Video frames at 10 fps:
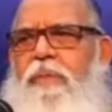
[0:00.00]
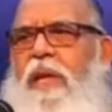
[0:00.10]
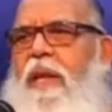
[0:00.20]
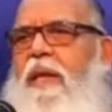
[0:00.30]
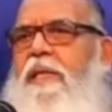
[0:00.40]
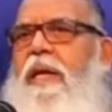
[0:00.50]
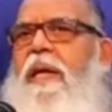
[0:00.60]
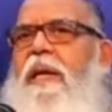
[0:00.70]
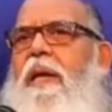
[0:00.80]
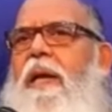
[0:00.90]
Then the
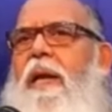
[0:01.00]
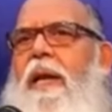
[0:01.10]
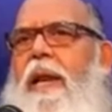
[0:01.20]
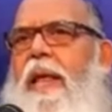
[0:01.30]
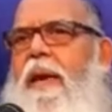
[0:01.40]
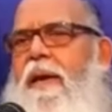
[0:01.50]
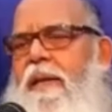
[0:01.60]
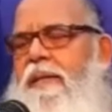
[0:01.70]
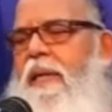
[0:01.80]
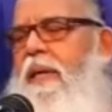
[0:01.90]
second
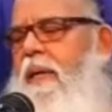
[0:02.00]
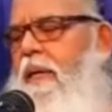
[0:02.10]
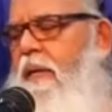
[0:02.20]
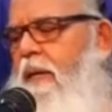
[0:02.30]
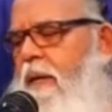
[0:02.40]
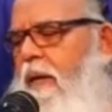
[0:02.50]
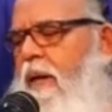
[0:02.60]
layer, second